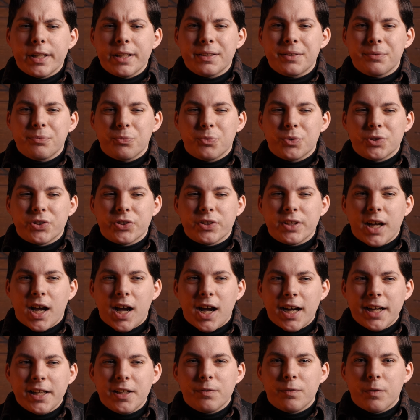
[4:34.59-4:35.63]
it was
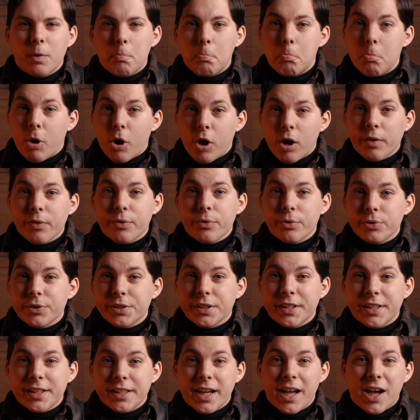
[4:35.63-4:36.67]
kind of a bother to
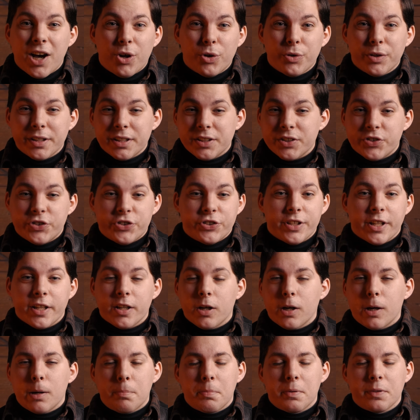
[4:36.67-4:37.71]
get out and set
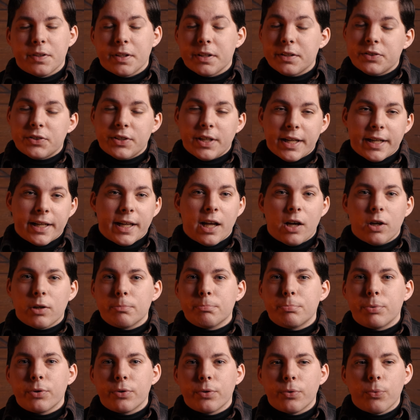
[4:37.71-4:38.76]
up and then take out
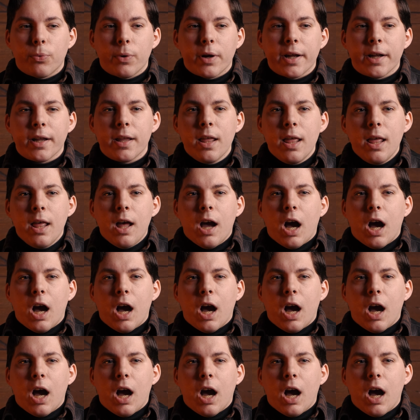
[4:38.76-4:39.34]
and put away.